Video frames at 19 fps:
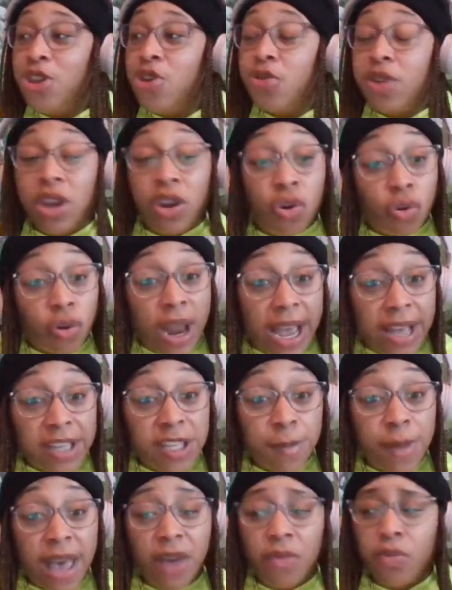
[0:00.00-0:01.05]
you can
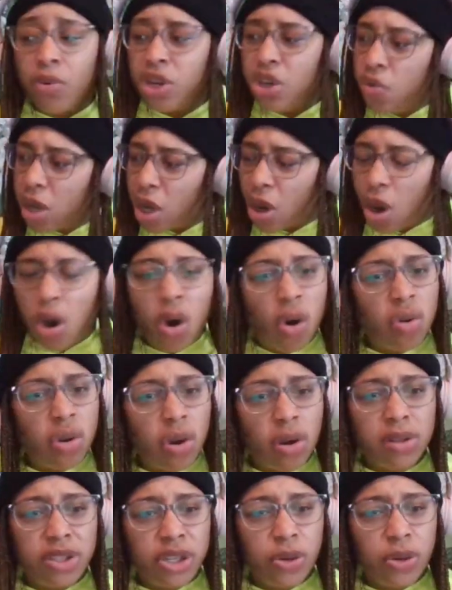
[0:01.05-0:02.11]
grasp that, when you can hold
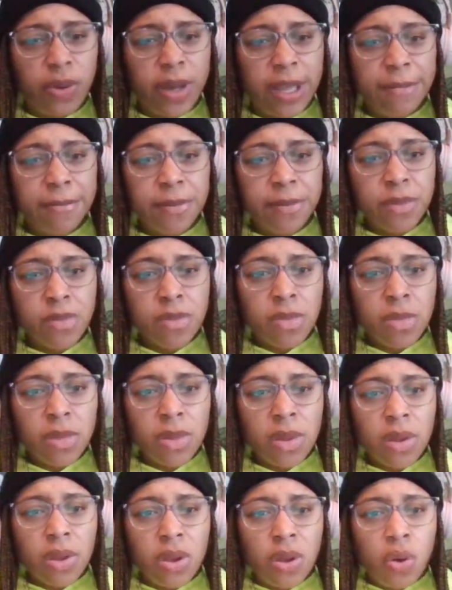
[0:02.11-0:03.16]
on to it,
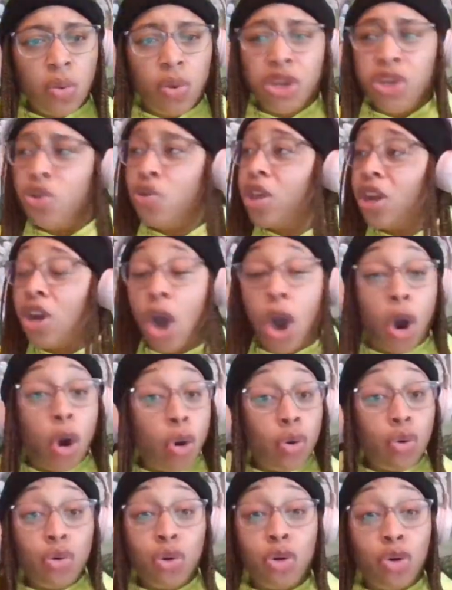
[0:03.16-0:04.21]
when you can
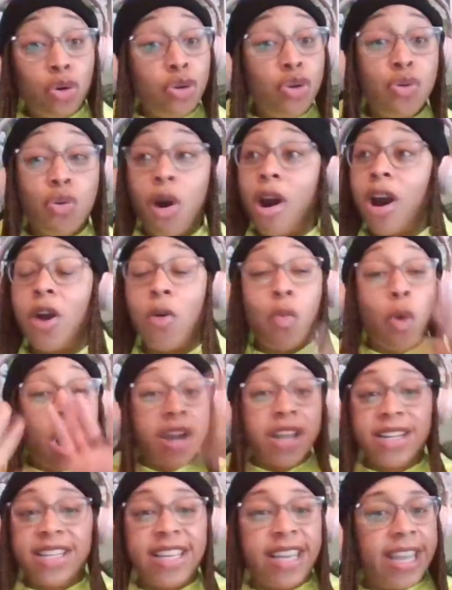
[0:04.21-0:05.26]
own who you are and walk
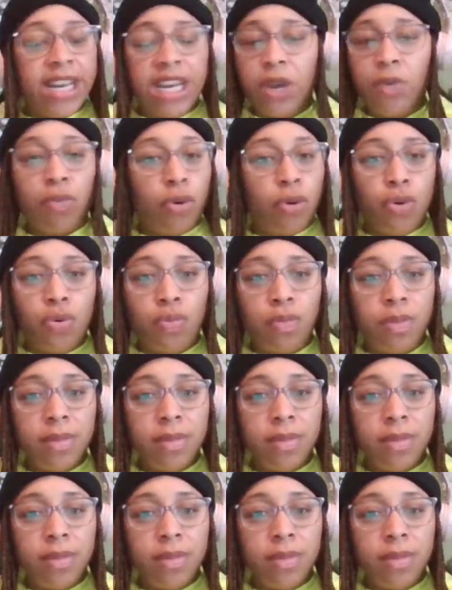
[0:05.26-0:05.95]
into any room,